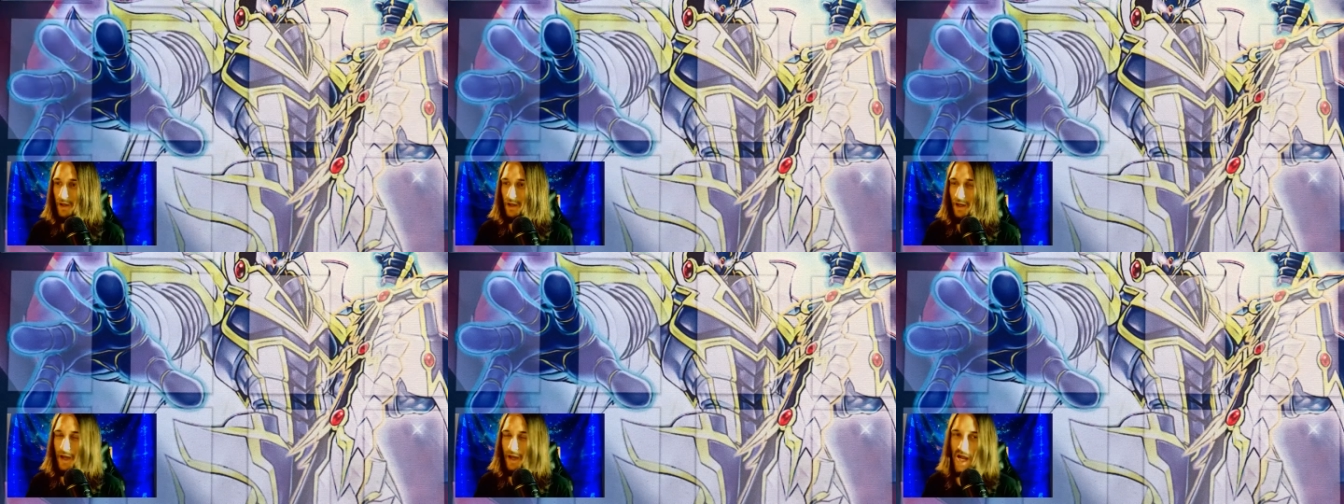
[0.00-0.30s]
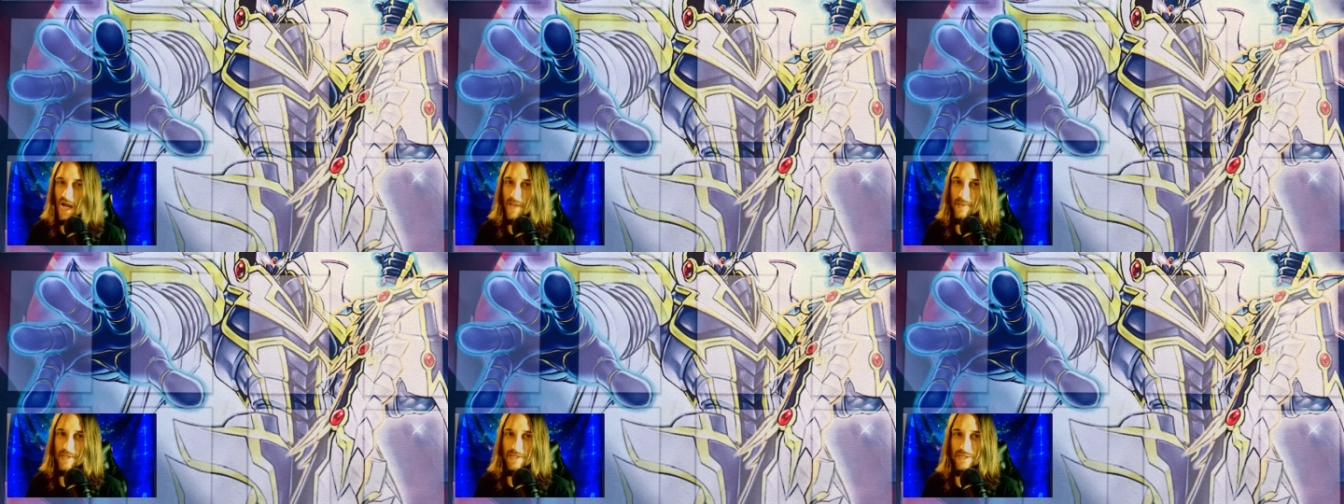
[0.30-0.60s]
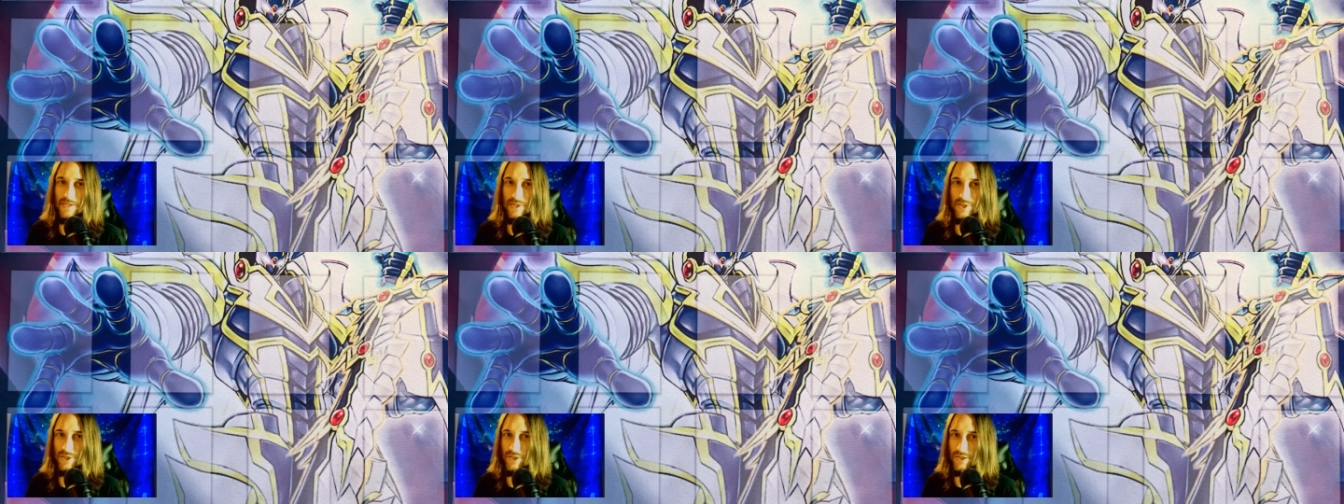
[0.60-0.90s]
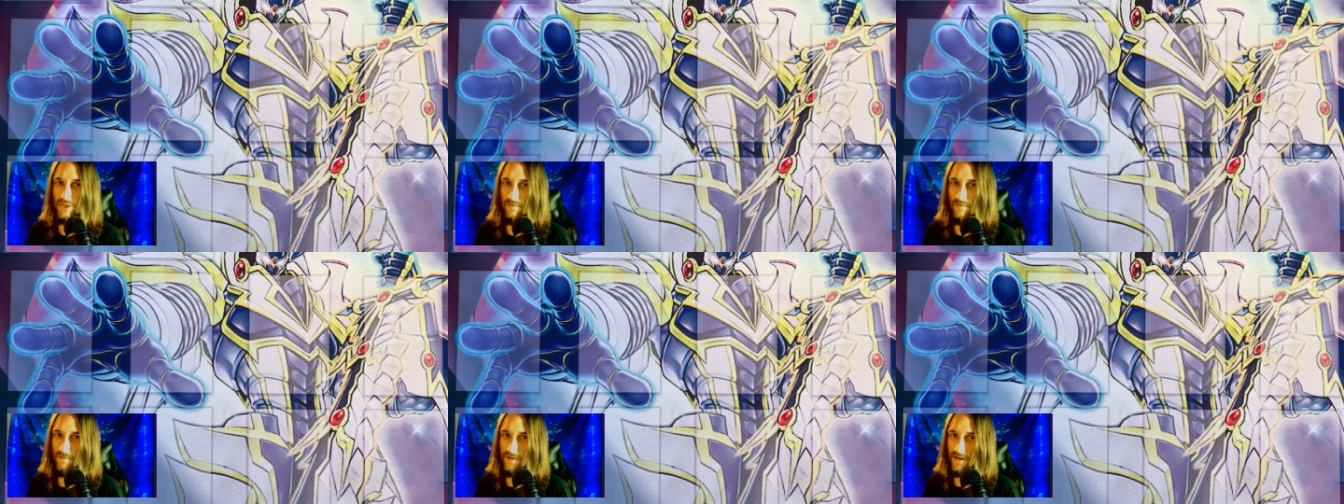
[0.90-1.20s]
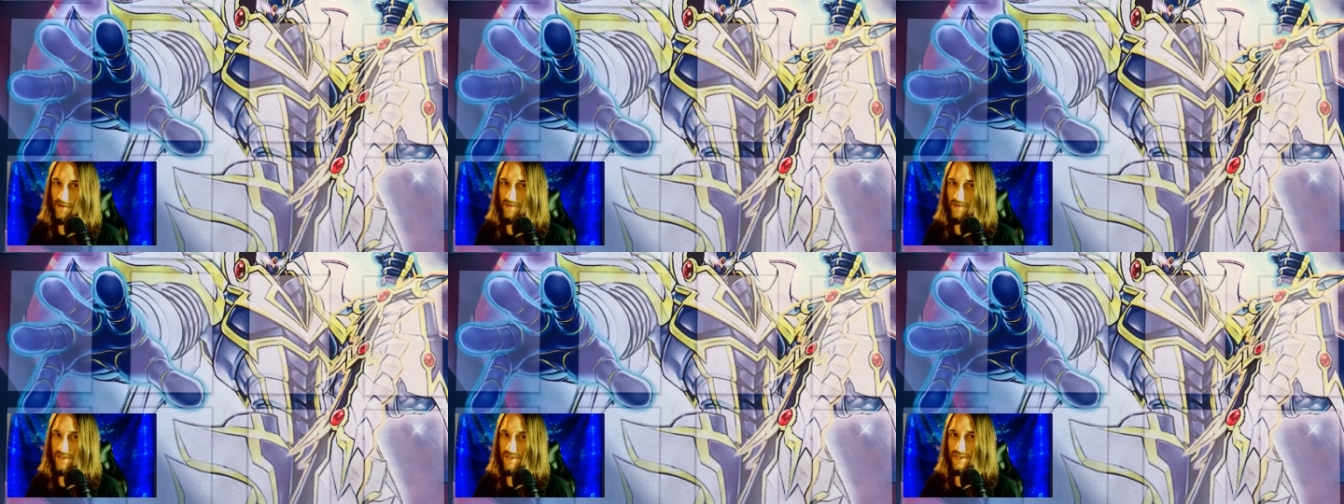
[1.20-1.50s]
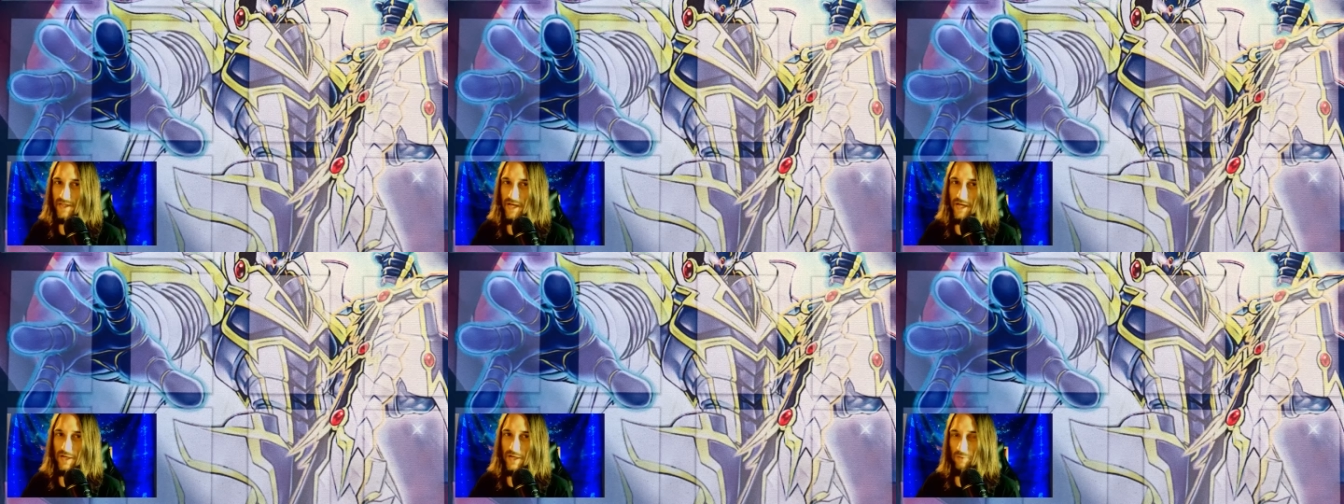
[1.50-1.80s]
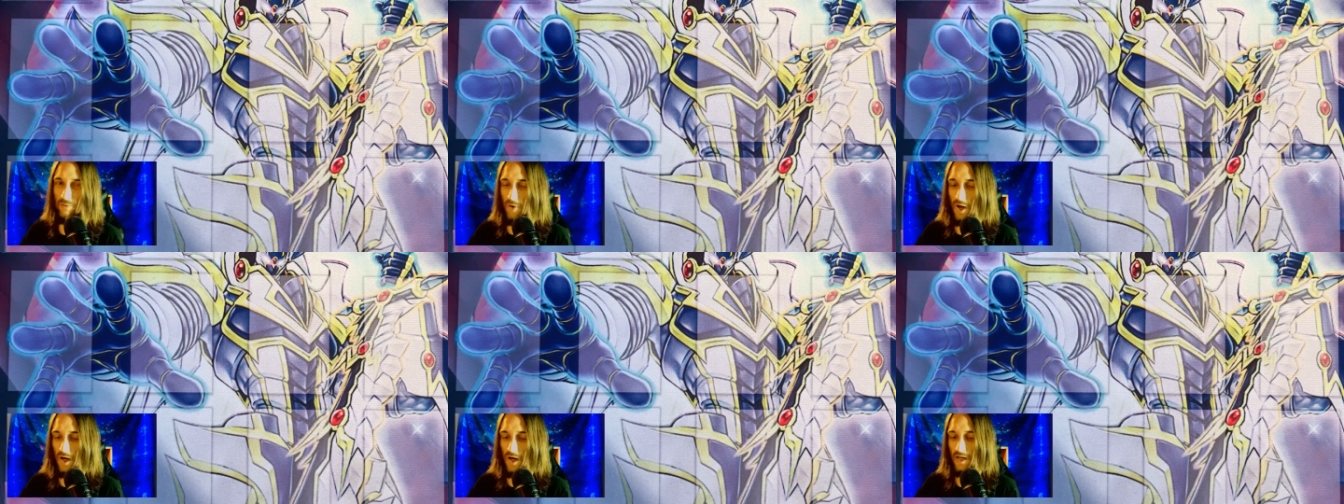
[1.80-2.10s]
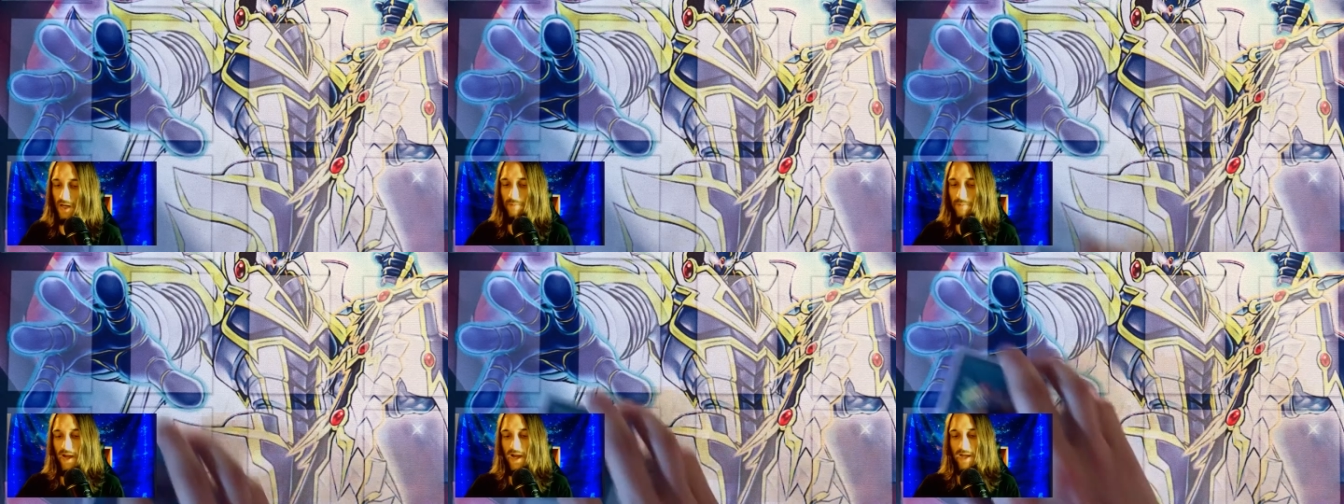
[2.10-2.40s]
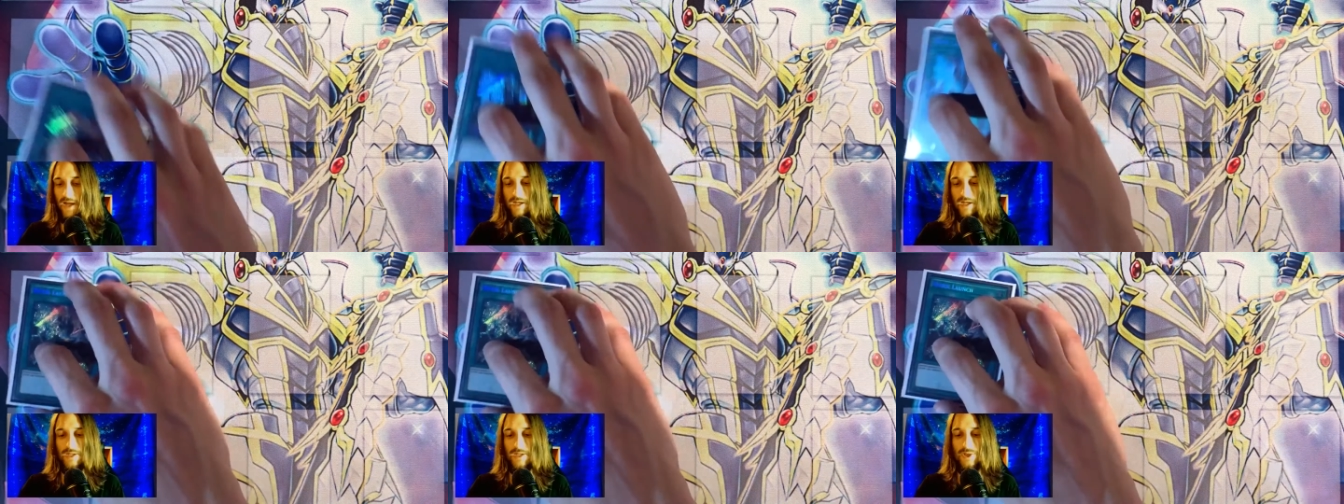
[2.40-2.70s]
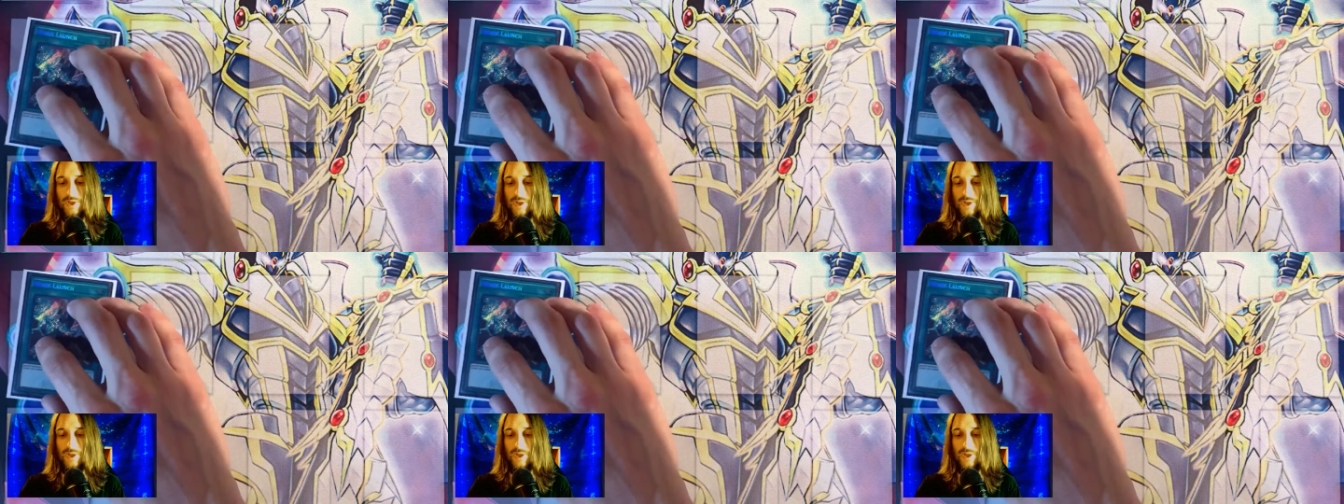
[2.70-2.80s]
And this is just a fairly standard Rokket package.